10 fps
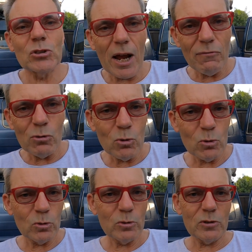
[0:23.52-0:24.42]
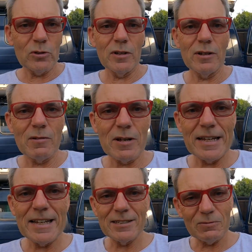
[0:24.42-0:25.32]
travel
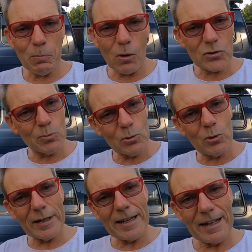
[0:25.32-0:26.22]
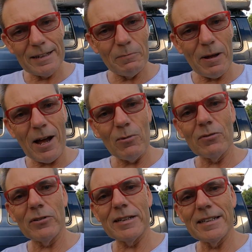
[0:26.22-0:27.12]
is possible again.
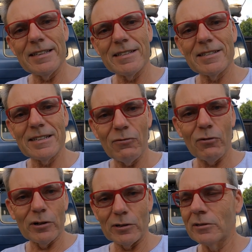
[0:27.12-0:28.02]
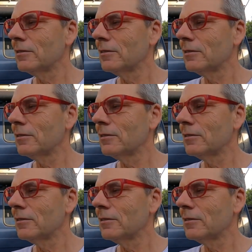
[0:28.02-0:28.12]
However, it is different.